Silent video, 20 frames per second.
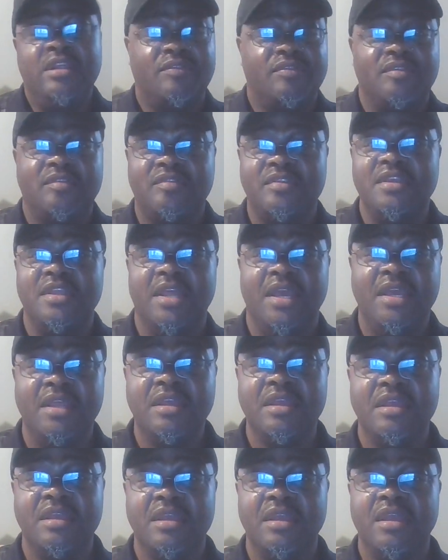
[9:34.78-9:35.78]
doesn't see that.
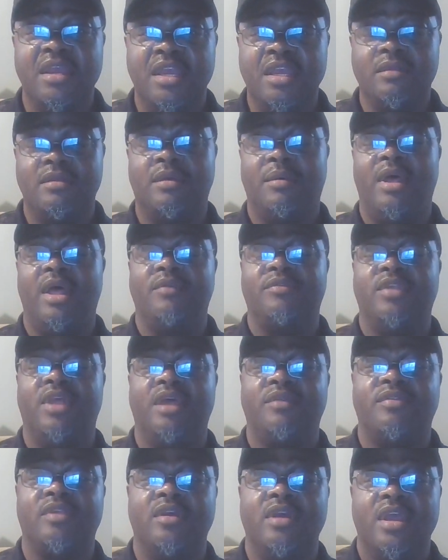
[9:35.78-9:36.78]
He's a well,
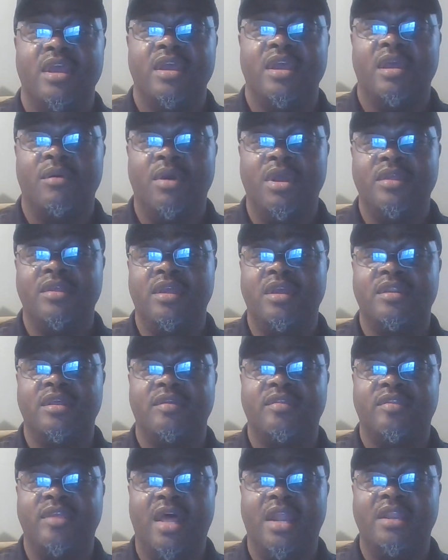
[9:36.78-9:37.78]
a, and we're here
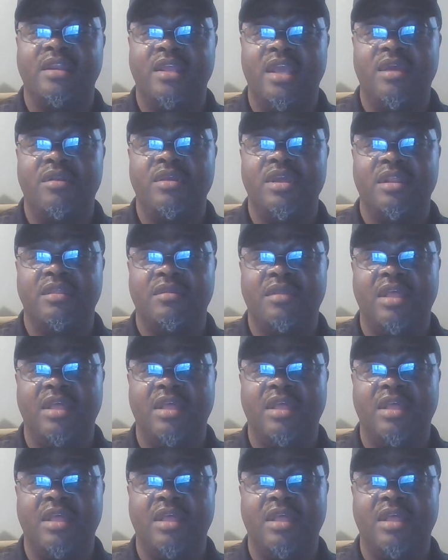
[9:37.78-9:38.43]
to solidarity.